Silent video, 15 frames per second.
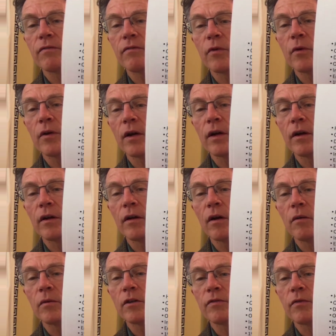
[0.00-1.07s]
uh,
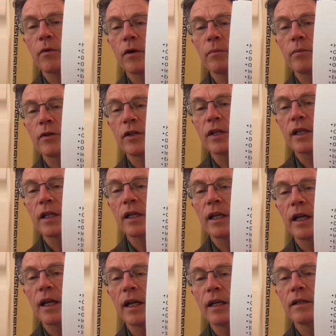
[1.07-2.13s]
almost 40%
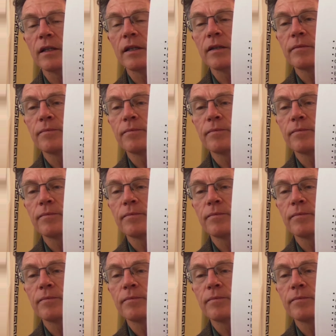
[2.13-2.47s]
had